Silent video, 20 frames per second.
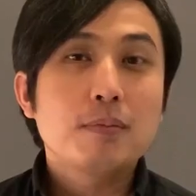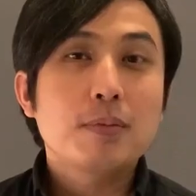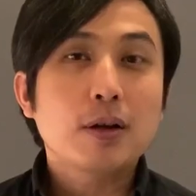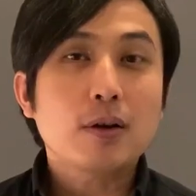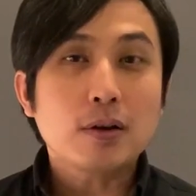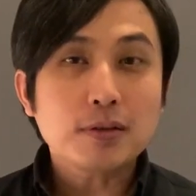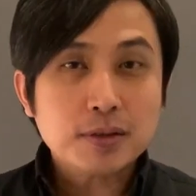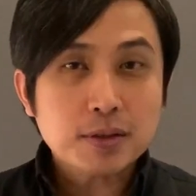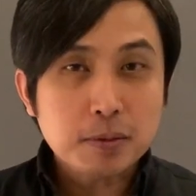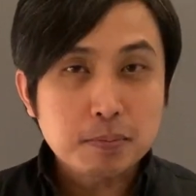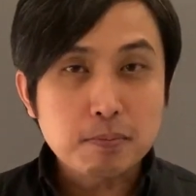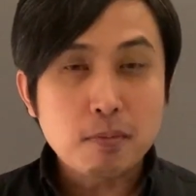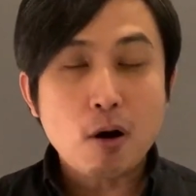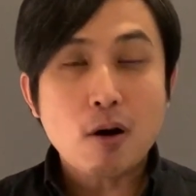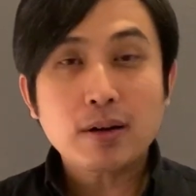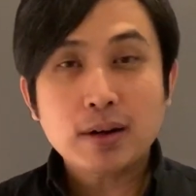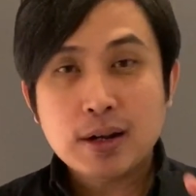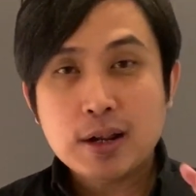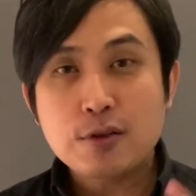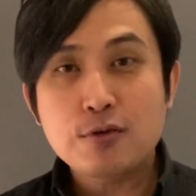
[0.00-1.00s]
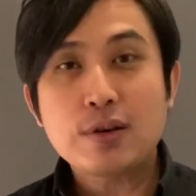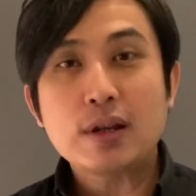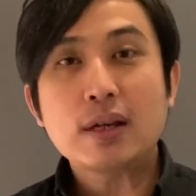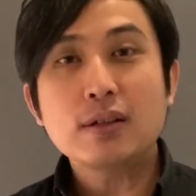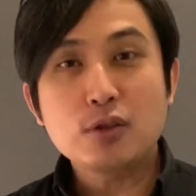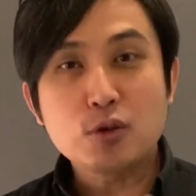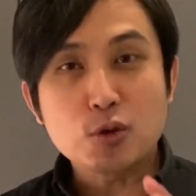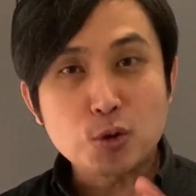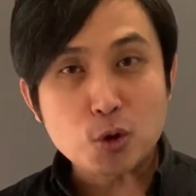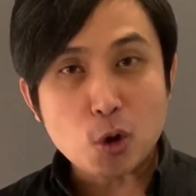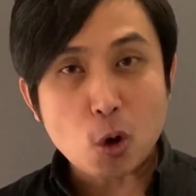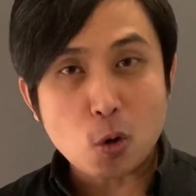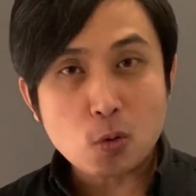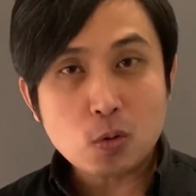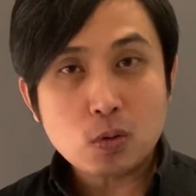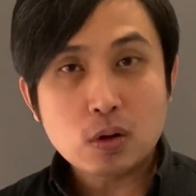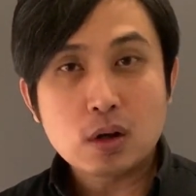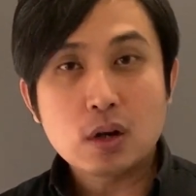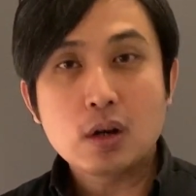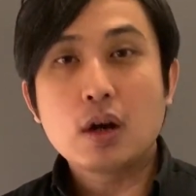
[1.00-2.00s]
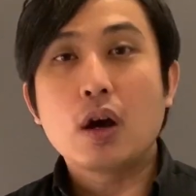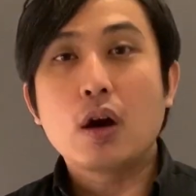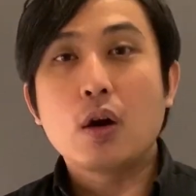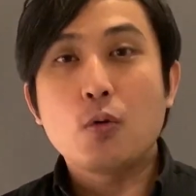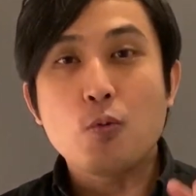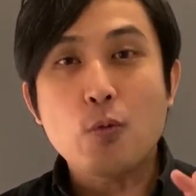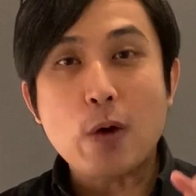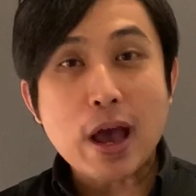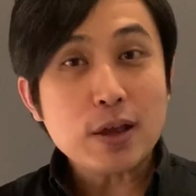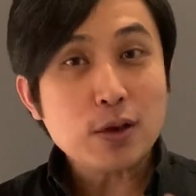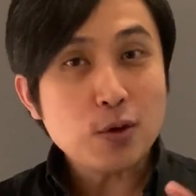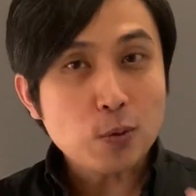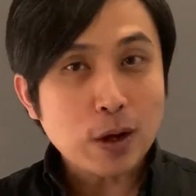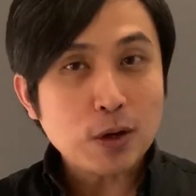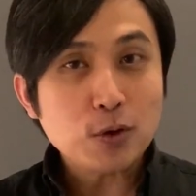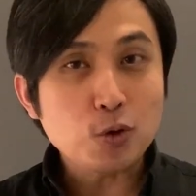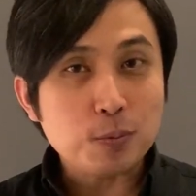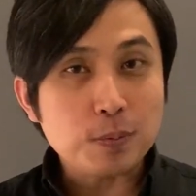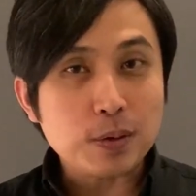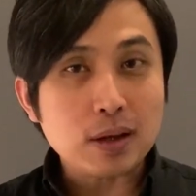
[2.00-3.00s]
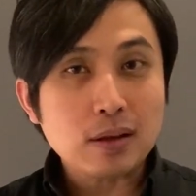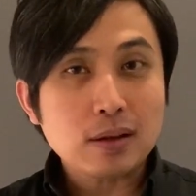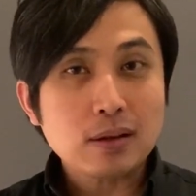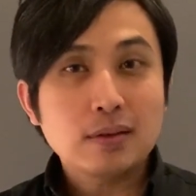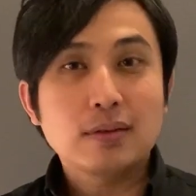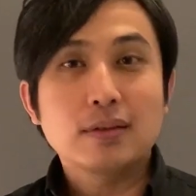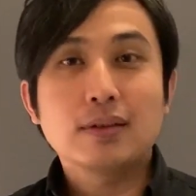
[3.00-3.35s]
Because the more clearer you know where you want to be,